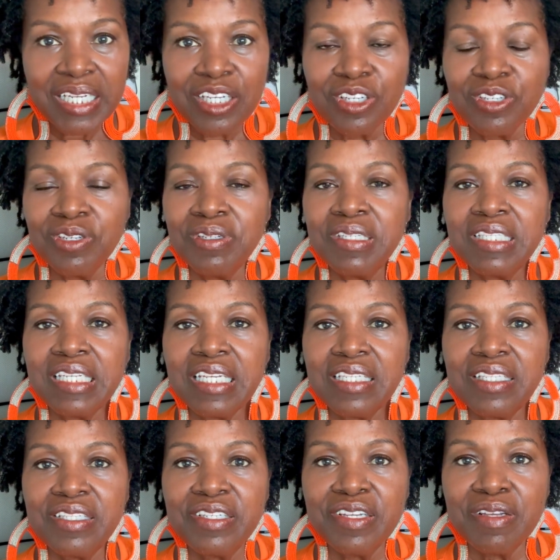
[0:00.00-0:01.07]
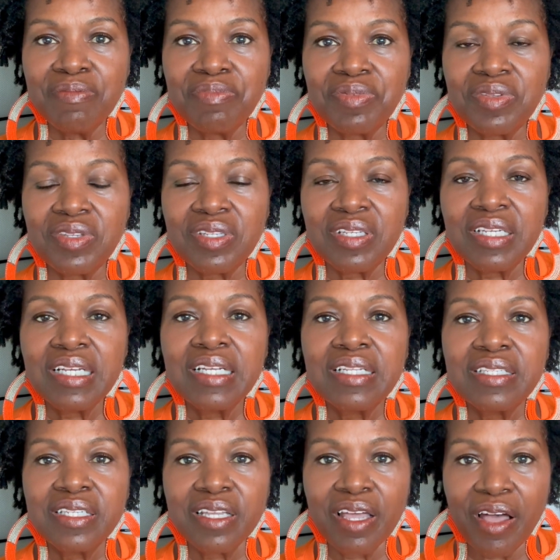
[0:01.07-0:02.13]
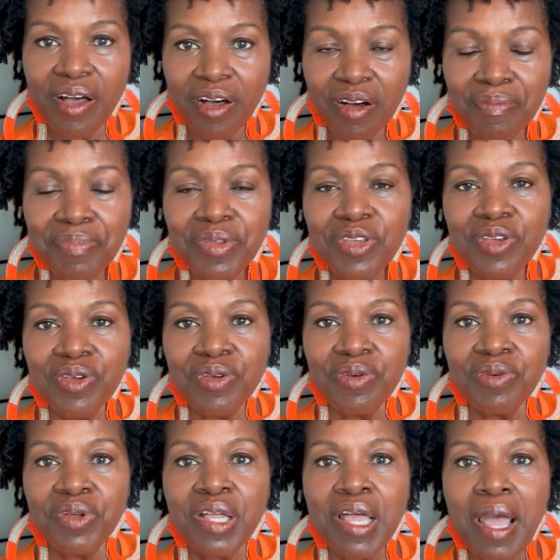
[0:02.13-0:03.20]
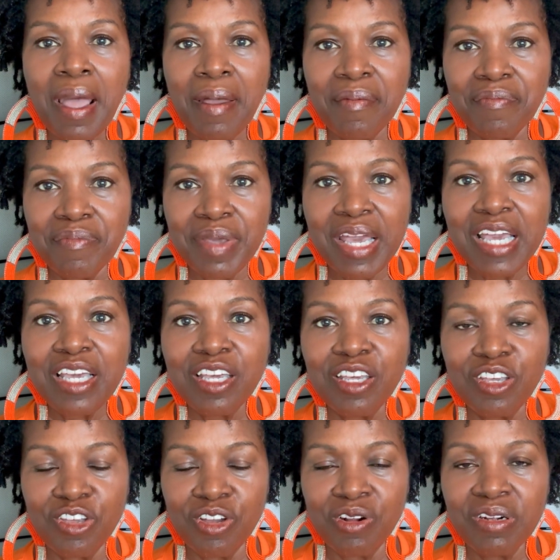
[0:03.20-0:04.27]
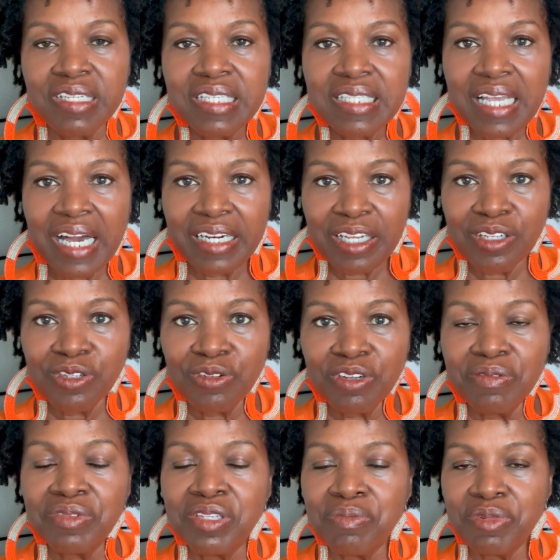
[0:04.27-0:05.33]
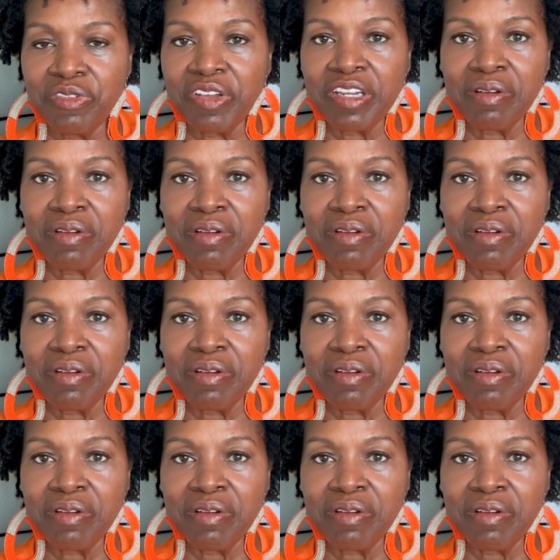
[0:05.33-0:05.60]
use these tips to help you make your scouting trip to moving